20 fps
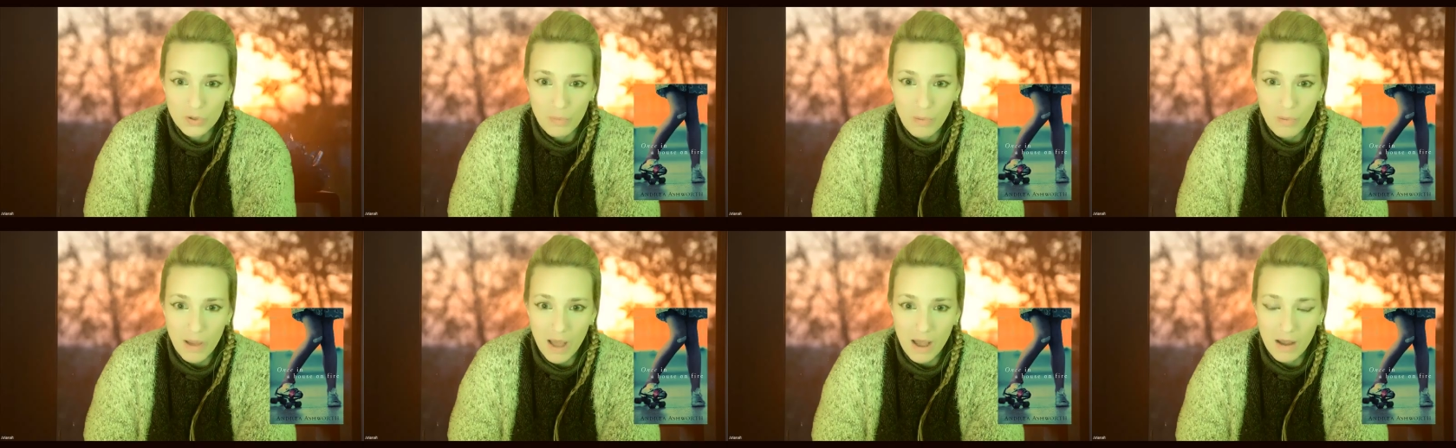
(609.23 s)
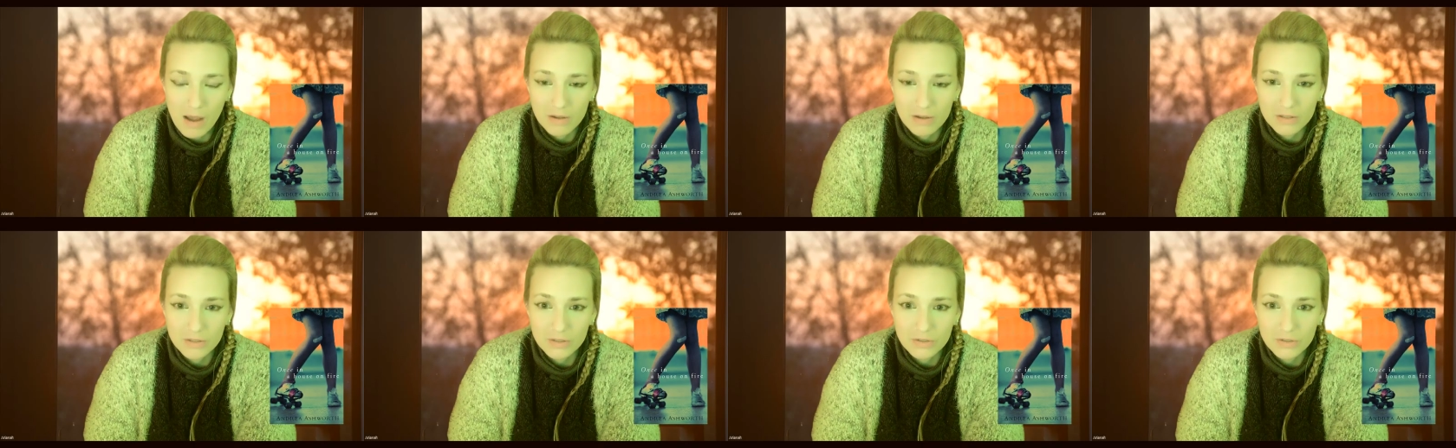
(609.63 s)

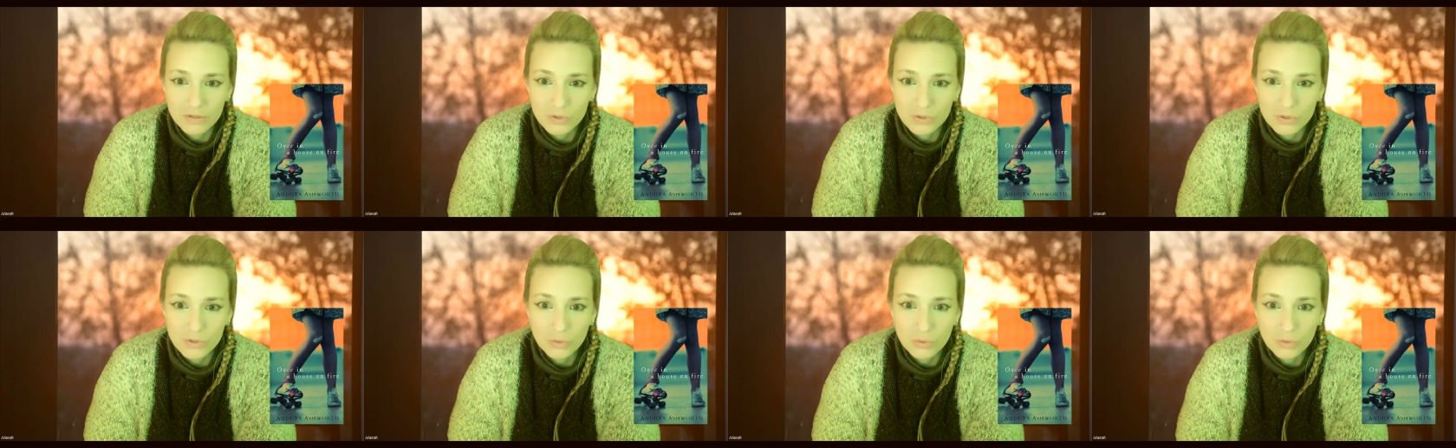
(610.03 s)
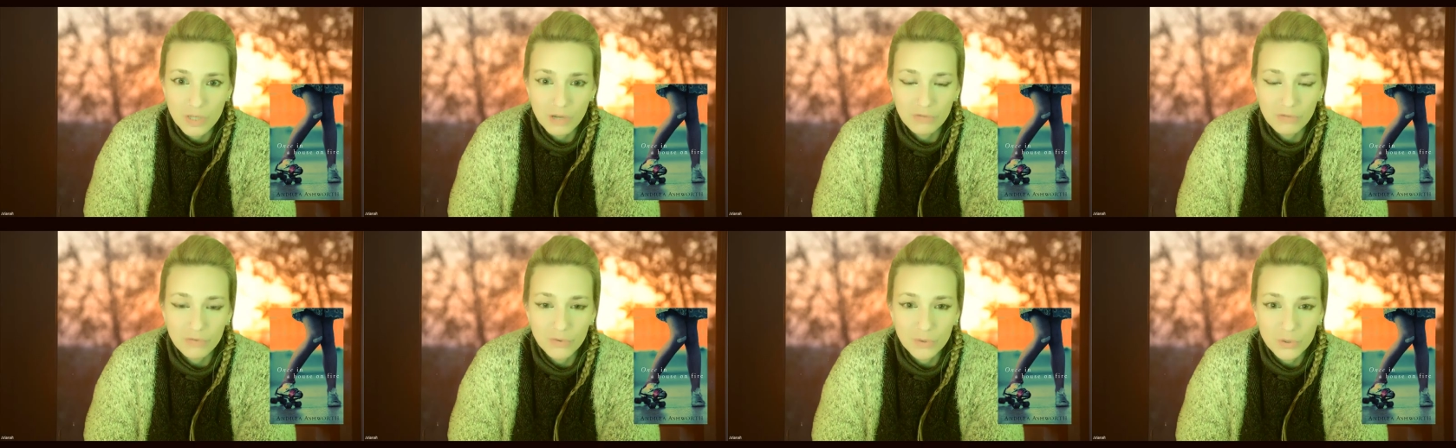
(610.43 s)
about the story
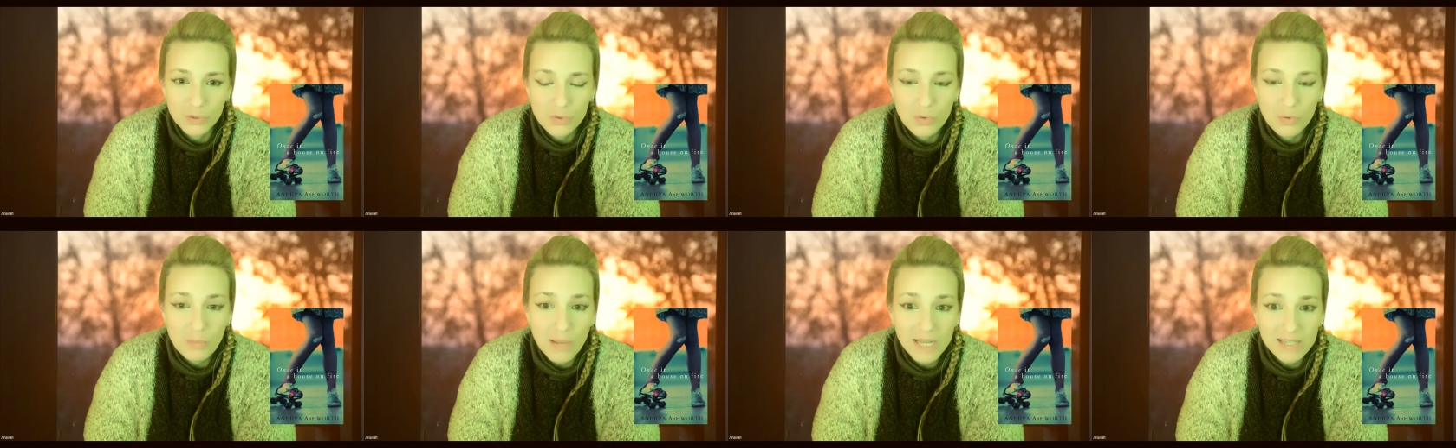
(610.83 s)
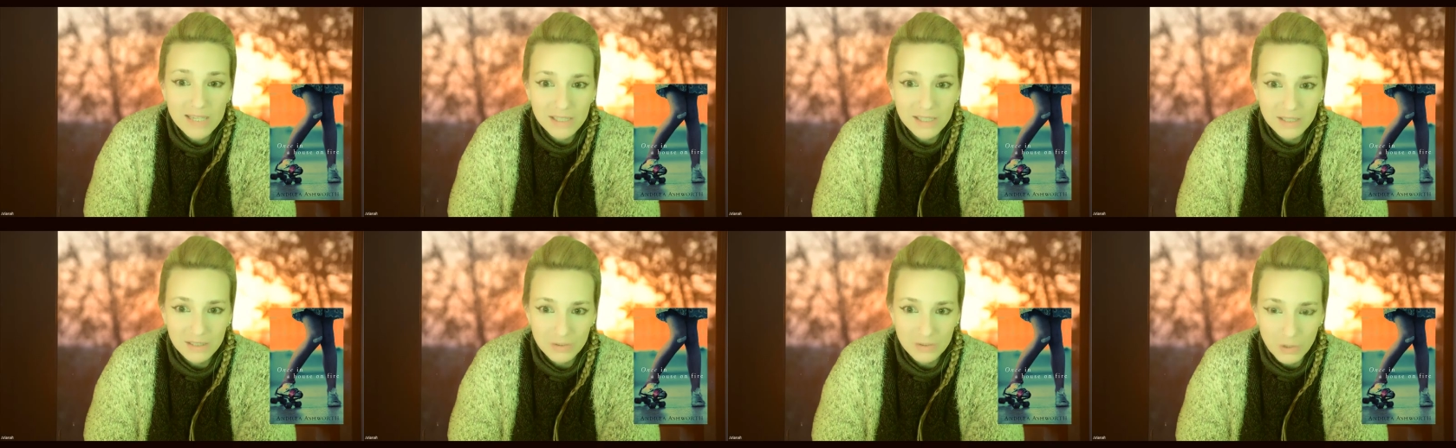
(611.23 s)
of her
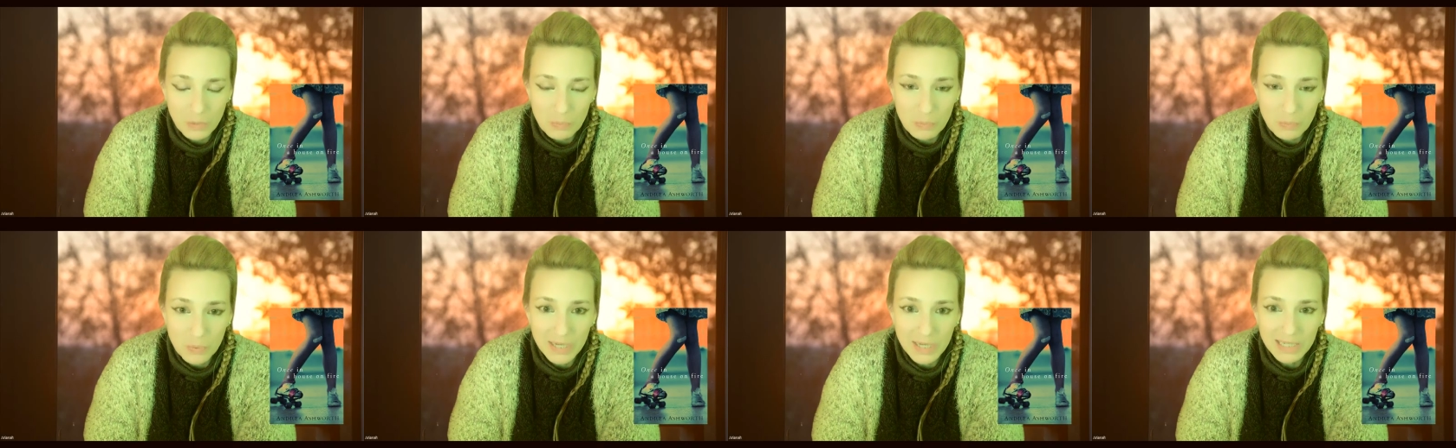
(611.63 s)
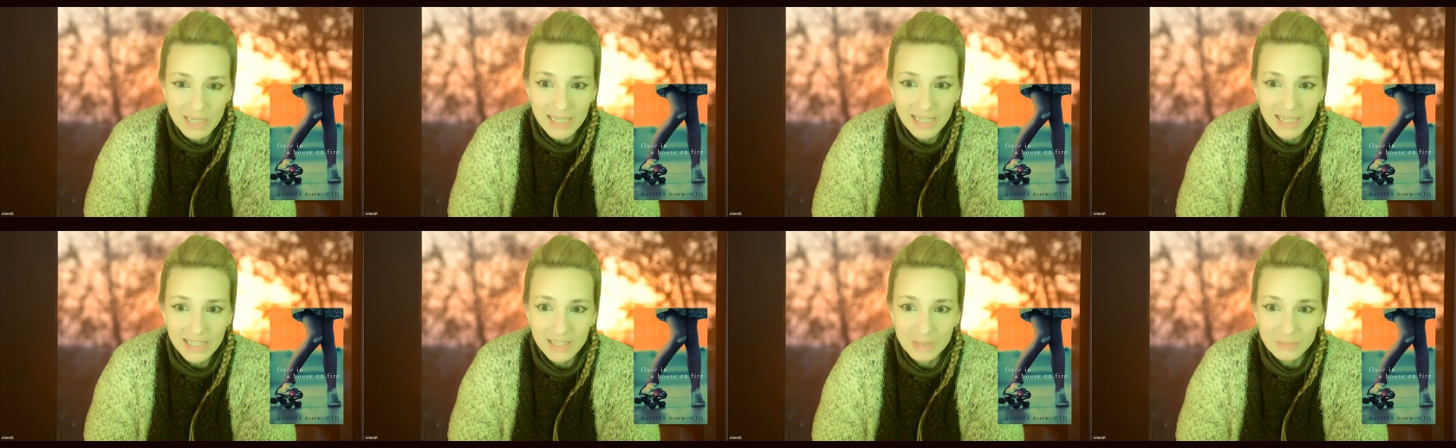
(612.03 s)
traumatic
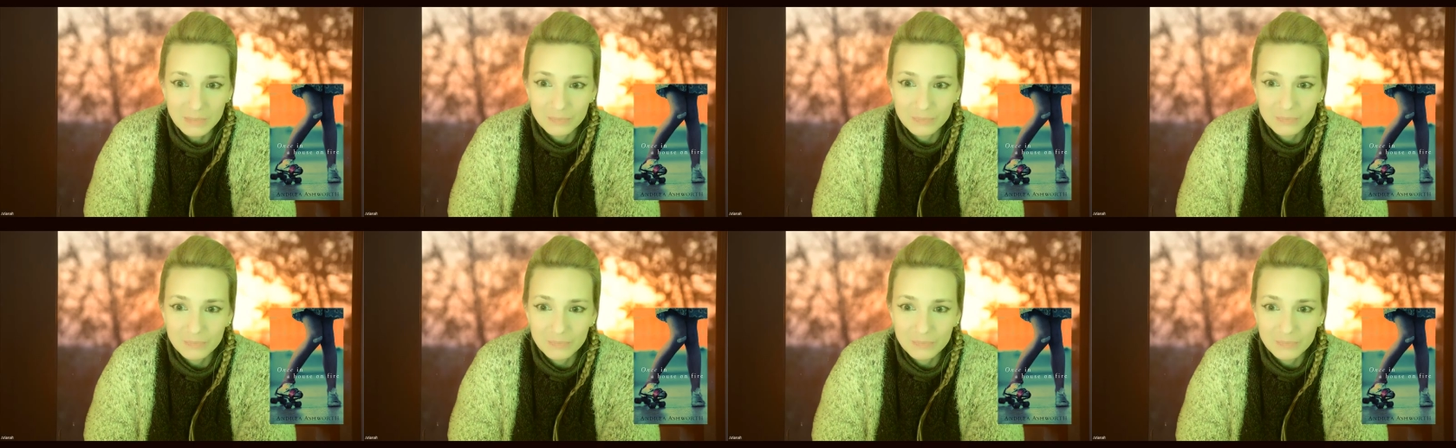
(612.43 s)
upbringing